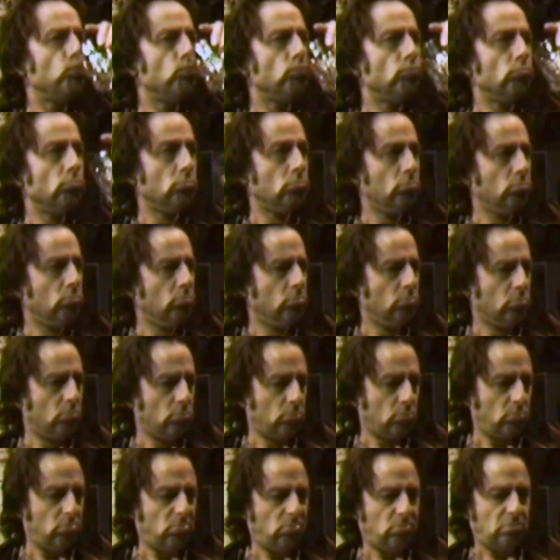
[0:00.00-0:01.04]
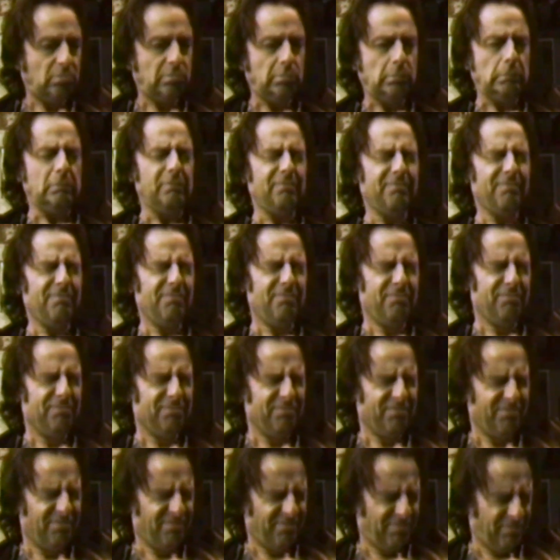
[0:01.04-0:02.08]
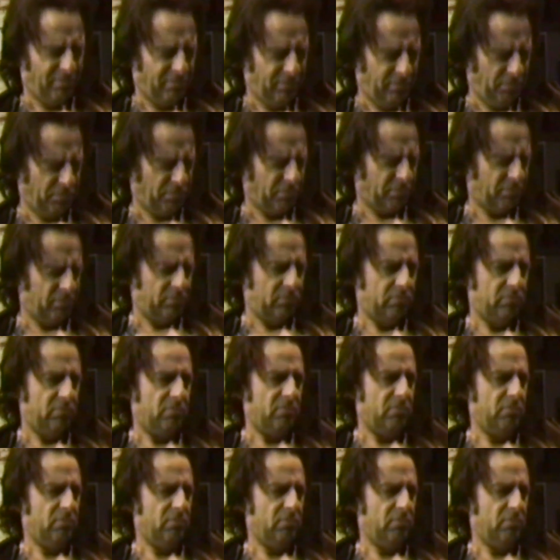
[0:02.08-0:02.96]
you, and became lost in a vortex of ever-changing identity?